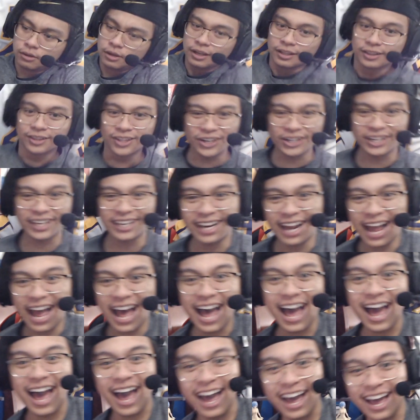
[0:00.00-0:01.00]
Look at
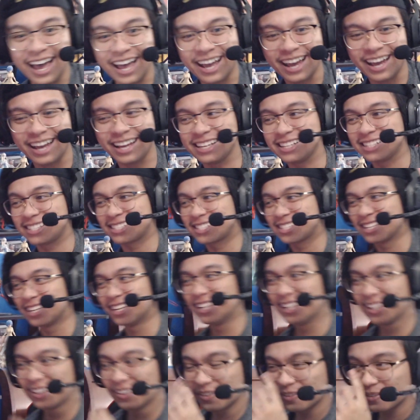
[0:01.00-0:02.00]
us.
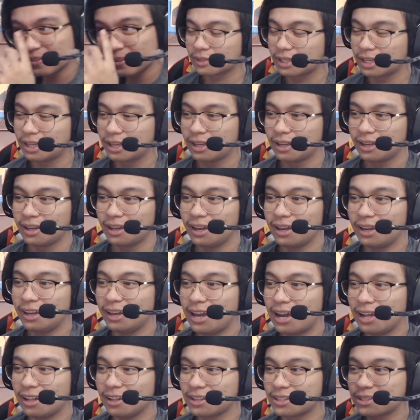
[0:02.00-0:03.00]
Hey,
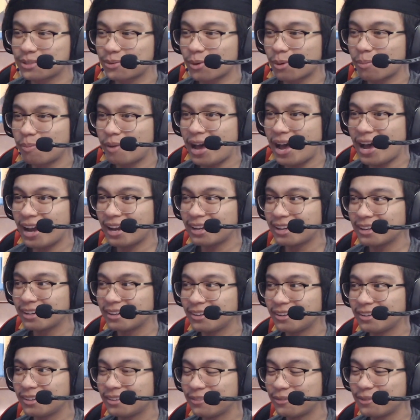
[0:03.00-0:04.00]
Alice, we're back.
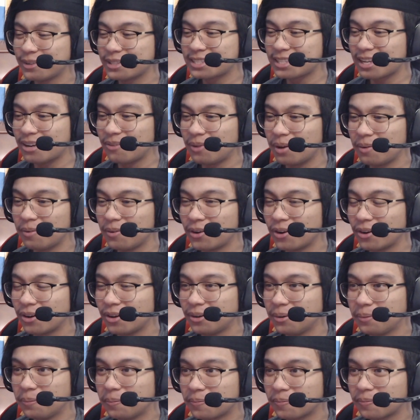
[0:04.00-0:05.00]
What's up, baby
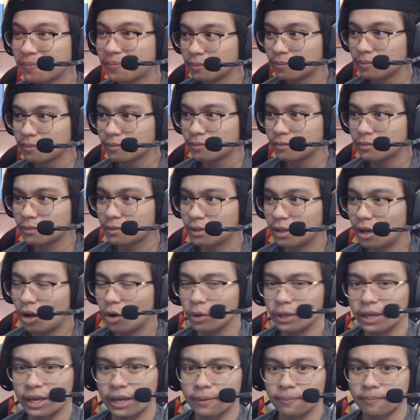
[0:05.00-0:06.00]
girl? Oh,
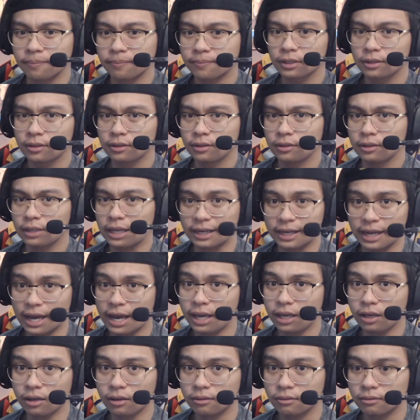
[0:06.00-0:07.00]
yeah. That
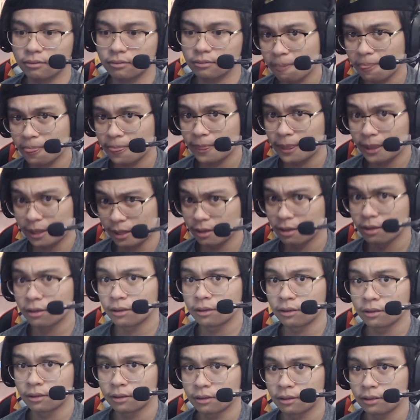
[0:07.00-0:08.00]
guy?
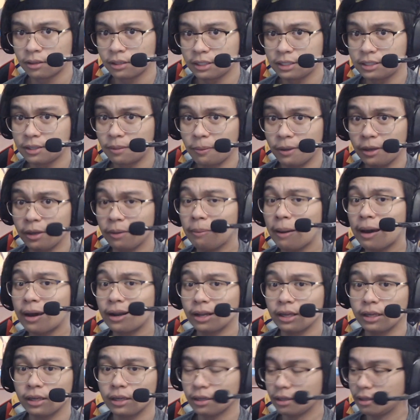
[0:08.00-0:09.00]
Is he
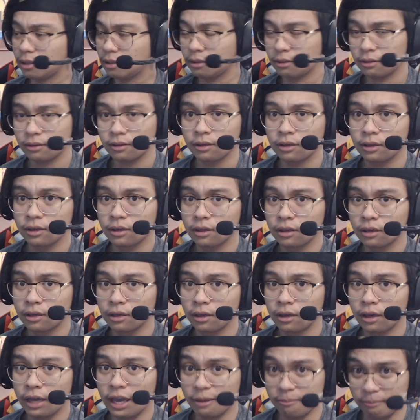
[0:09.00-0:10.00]
about...
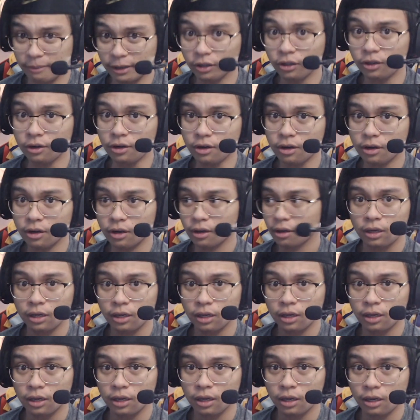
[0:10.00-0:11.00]
Hey, Miller?
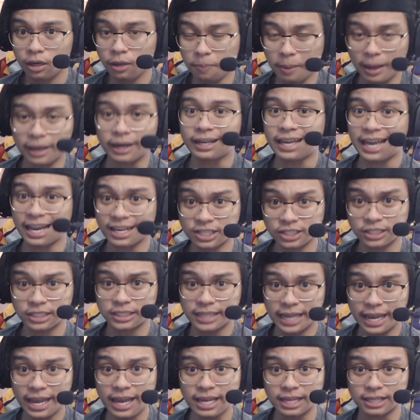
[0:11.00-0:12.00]
He about to catch these
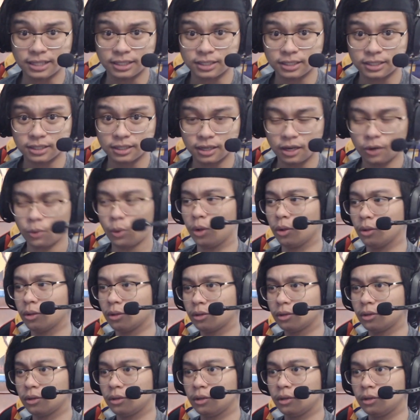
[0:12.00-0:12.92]
hands. Well...